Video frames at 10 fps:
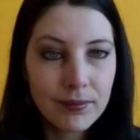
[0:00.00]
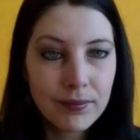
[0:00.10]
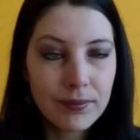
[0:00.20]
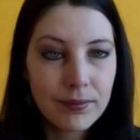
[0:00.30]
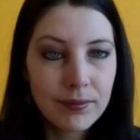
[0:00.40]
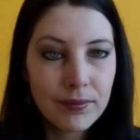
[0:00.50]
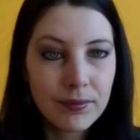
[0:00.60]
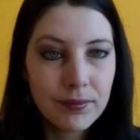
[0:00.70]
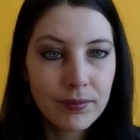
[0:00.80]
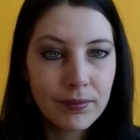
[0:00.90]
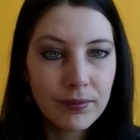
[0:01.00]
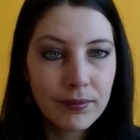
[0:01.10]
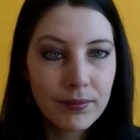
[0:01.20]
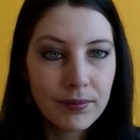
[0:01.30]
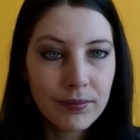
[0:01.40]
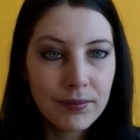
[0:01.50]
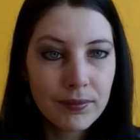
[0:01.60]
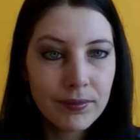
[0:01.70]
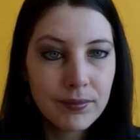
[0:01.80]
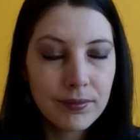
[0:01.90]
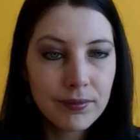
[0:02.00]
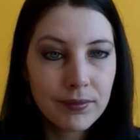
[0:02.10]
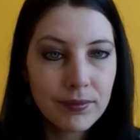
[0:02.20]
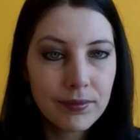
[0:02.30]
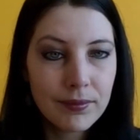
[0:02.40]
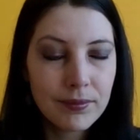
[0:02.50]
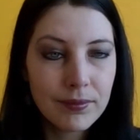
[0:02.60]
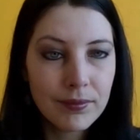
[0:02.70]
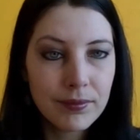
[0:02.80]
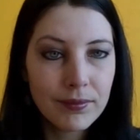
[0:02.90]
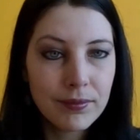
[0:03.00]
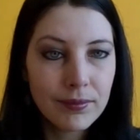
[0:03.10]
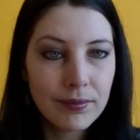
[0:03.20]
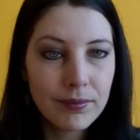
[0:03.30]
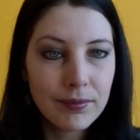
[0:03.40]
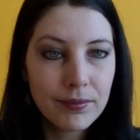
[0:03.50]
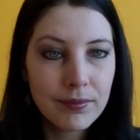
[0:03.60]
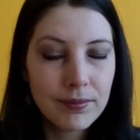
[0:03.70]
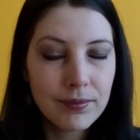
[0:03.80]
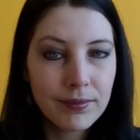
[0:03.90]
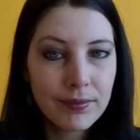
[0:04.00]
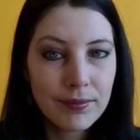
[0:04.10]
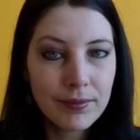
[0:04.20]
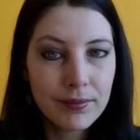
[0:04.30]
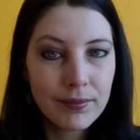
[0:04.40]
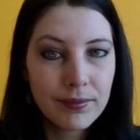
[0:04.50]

(silent)